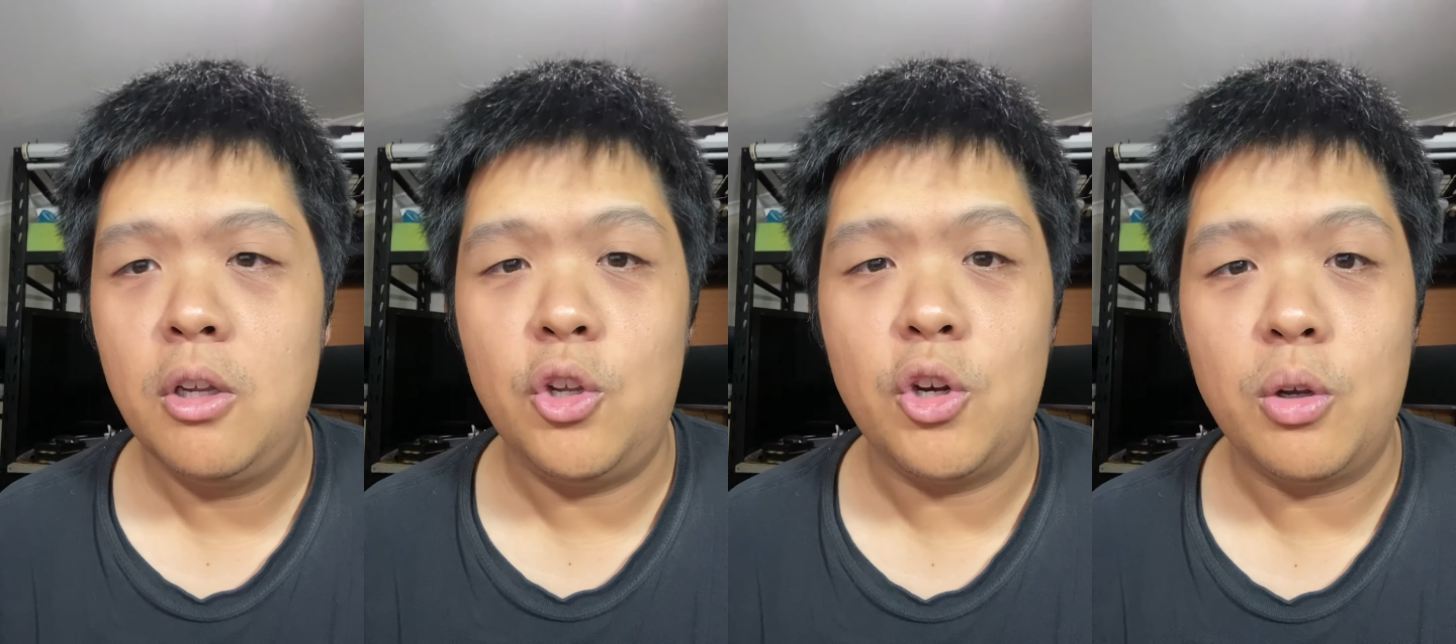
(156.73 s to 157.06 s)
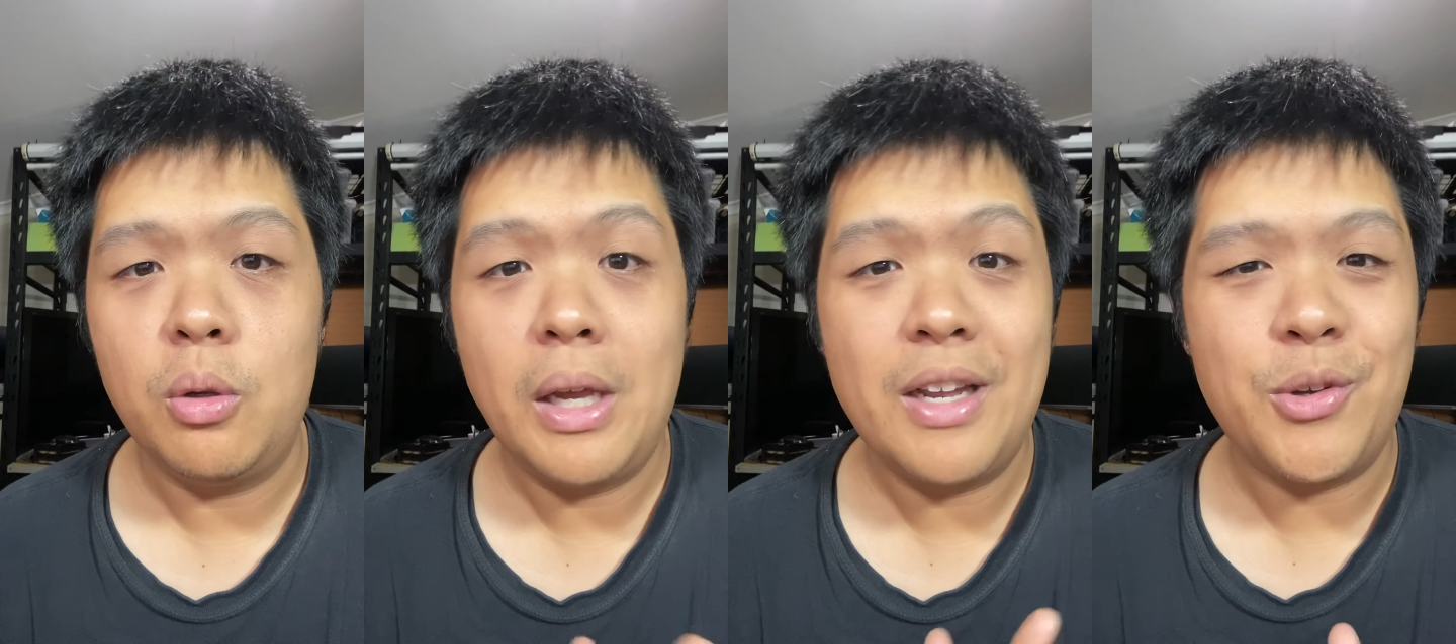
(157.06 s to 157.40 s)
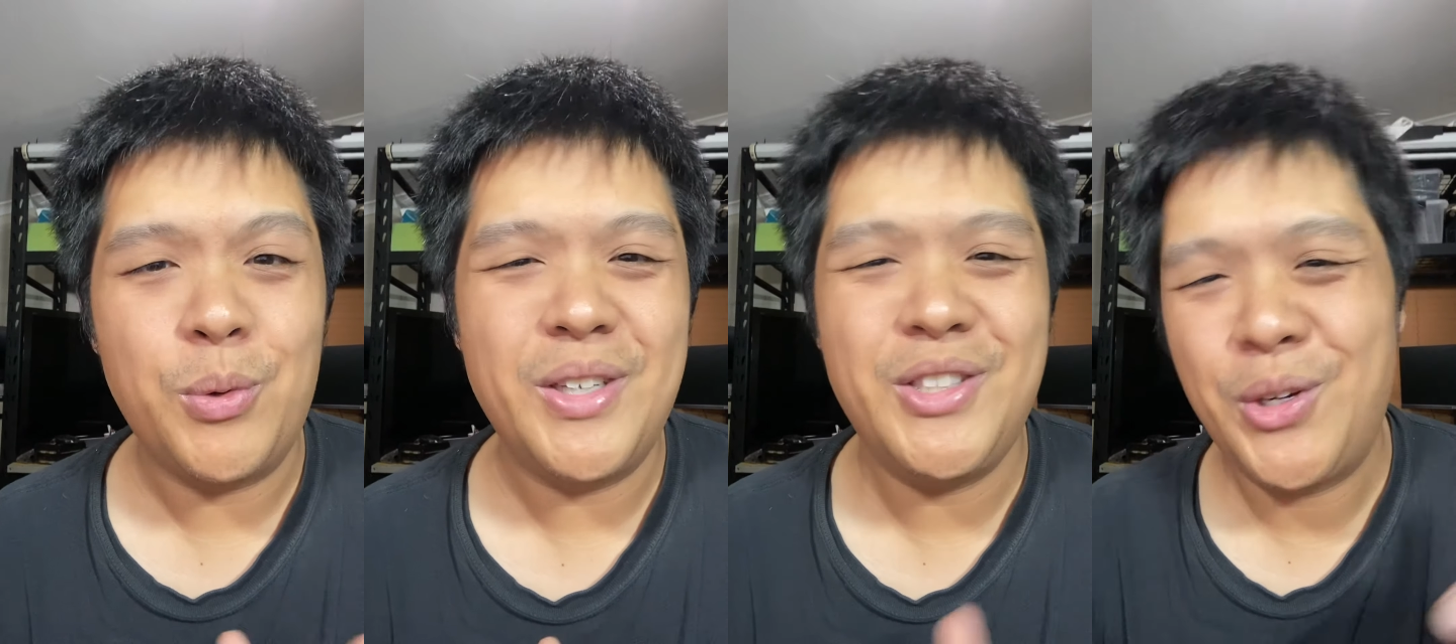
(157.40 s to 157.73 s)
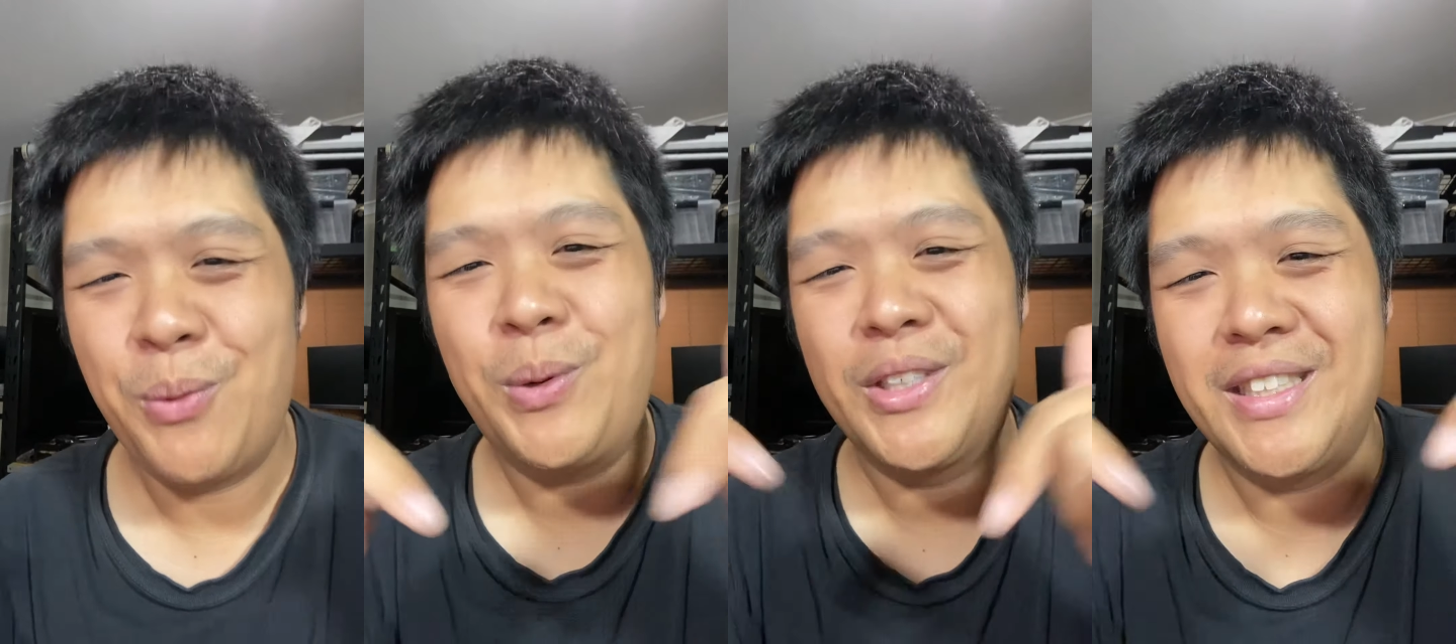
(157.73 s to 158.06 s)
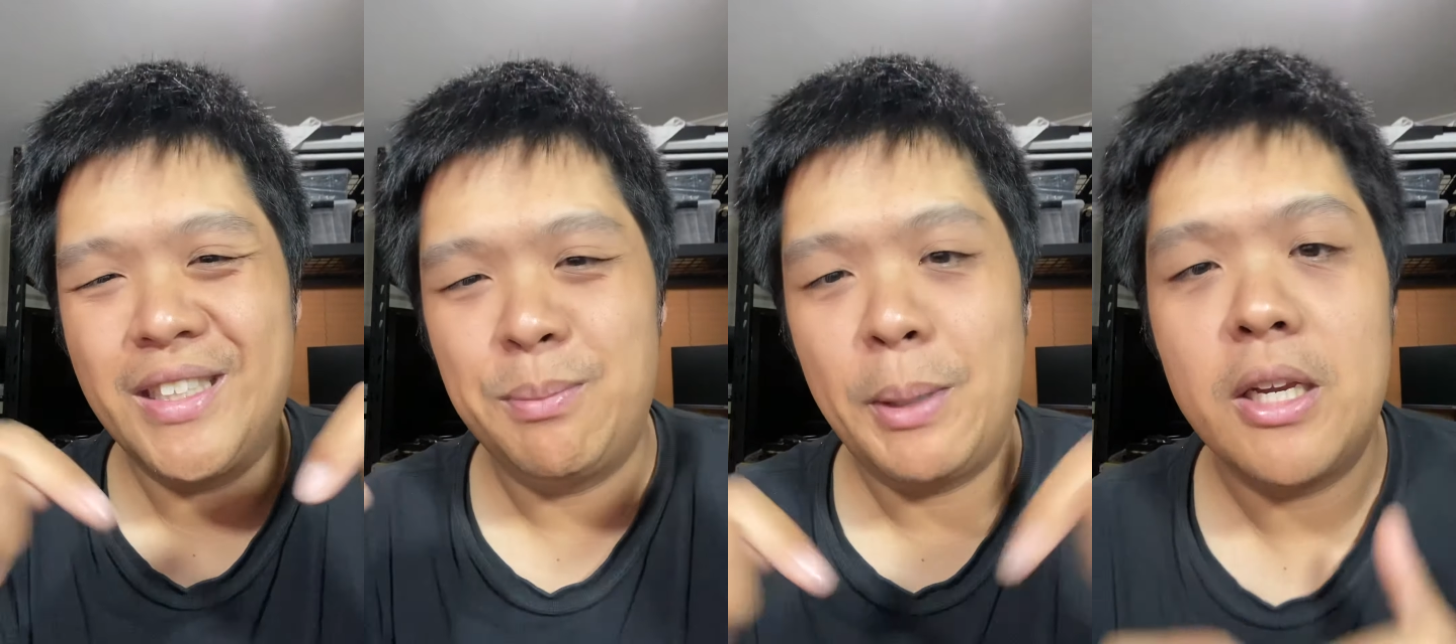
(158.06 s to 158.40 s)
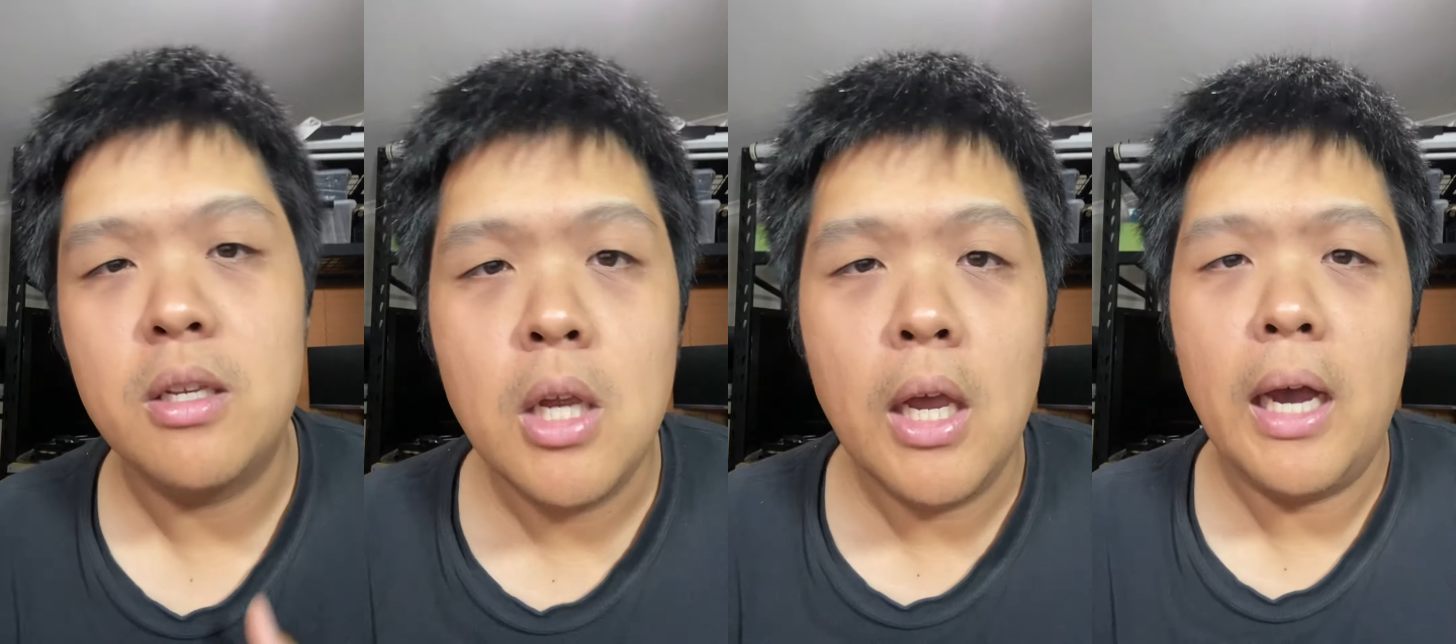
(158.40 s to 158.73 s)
you know, as always, you can watch this space.